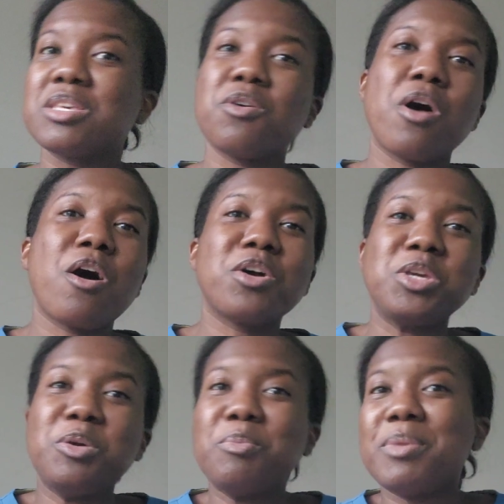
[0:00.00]
So all
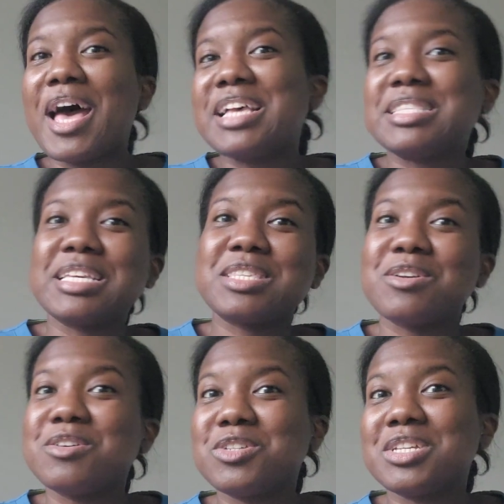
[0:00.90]
you plastic
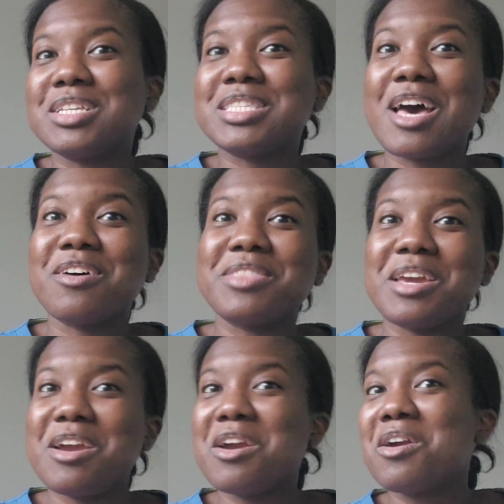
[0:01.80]
surgeons out
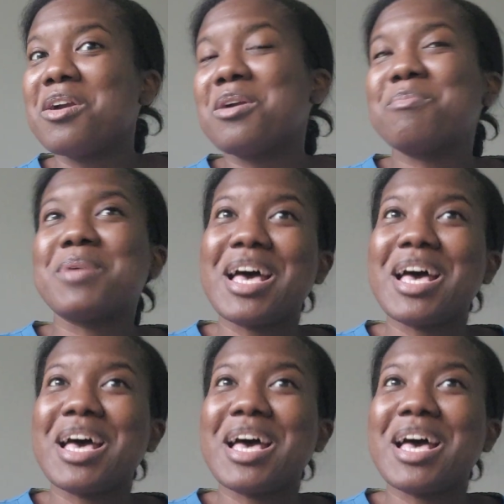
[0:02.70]
there,